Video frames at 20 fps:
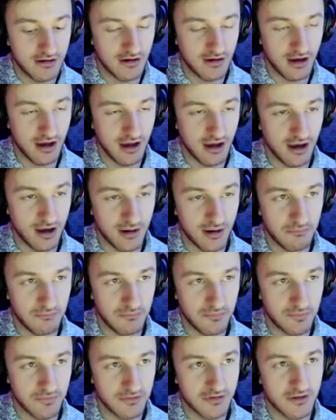So
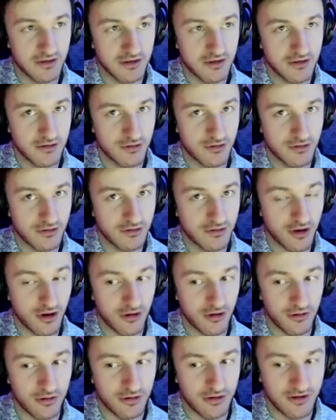
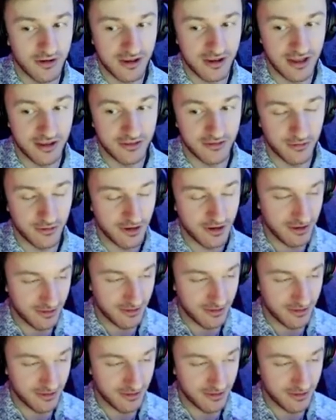it's